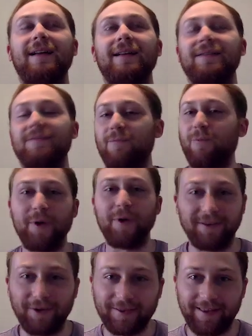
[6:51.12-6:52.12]

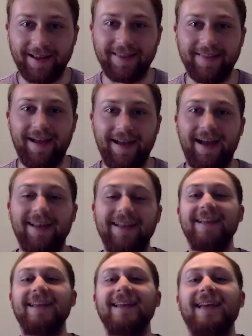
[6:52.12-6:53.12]
wouldn't look like that.
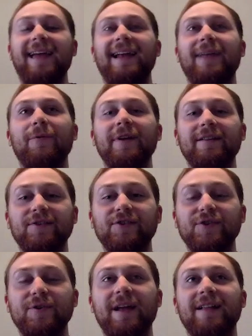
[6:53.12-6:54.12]
And I wanted to
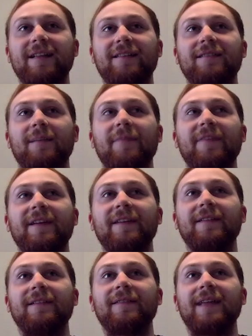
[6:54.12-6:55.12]
shoot at
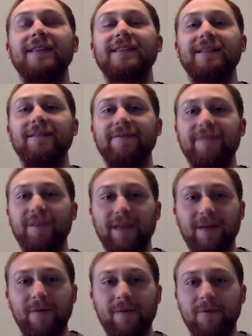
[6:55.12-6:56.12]
something that didn't feel
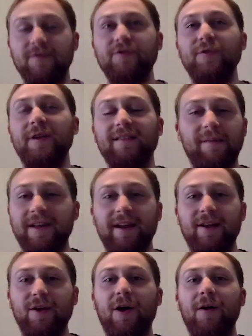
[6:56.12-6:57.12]
like we were shooting something
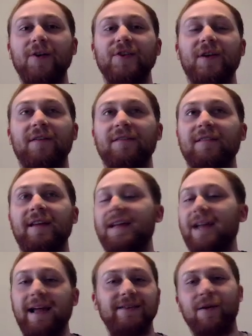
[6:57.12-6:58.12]
at a college. I was
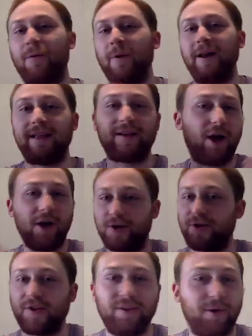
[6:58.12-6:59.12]
like, I don't want
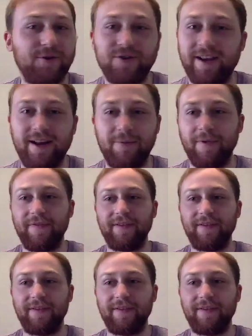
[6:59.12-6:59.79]
college associated with